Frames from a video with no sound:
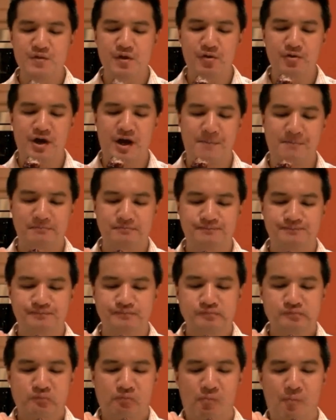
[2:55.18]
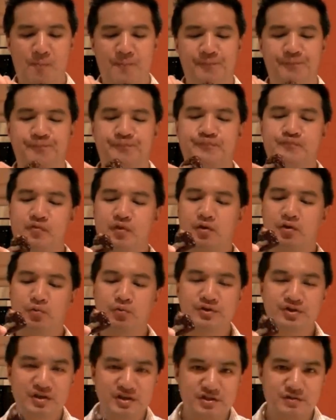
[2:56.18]
Okay,
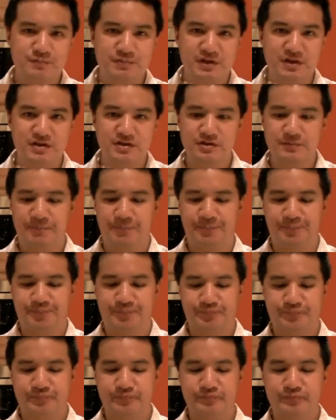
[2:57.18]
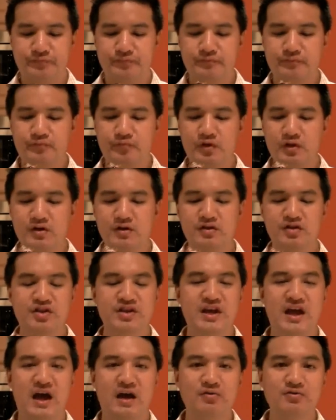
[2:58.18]
with this piece,
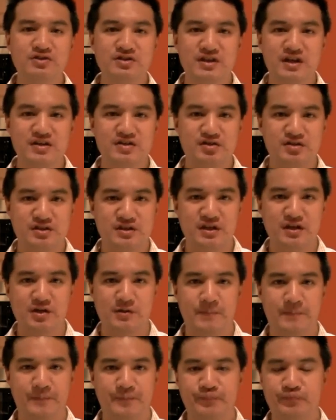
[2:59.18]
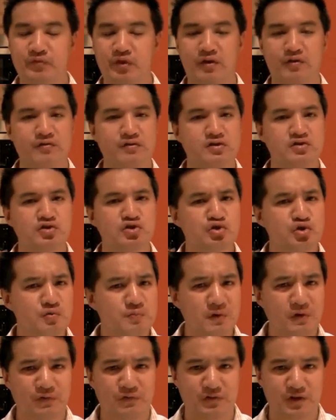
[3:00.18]
the outside skin, super